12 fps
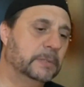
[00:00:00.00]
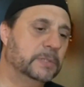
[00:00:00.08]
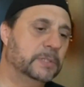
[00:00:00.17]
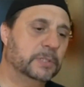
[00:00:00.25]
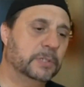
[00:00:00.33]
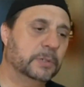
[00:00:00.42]

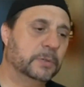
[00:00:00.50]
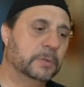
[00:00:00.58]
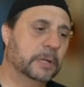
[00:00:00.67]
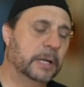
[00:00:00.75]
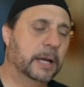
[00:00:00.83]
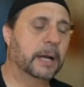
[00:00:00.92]

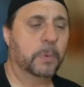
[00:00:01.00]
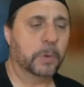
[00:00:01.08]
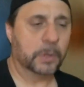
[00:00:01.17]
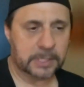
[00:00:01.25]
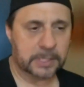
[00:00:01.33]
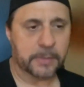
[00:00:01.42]
so I
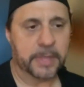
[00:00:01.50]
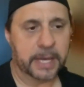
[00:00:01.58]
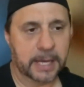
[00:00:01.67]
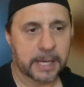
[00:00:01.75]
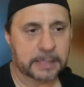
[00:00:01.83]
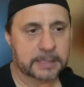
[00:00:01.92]
worked on
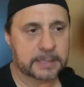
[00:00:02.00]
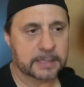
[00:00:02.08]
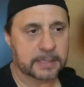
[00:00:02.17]
that